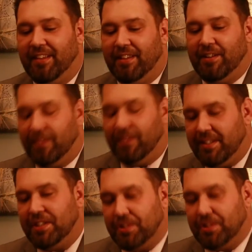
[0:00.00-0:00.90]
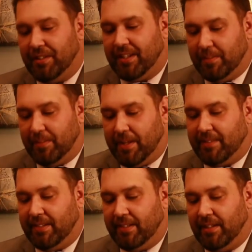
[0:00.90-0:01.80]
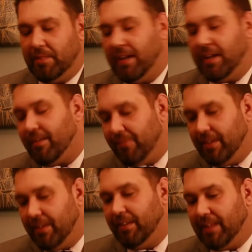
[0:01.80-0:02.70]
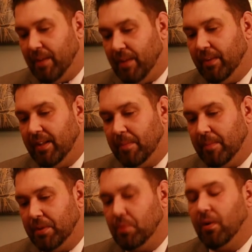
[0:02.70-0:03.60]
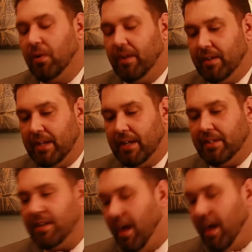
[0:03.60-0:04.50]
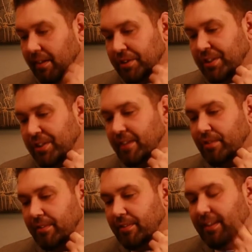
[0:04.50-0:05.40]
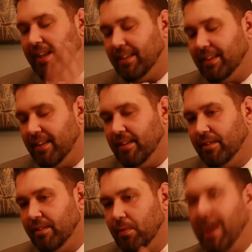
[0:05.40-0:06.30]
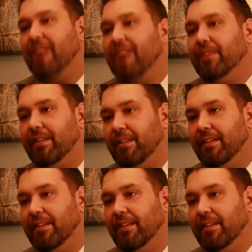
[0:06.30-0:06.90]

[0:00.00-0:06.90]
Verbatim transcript: you're the teacher in that Teacher. capacity. And you might not feel it that way yet, but you are. And the knowledge that it took to get there, you have it.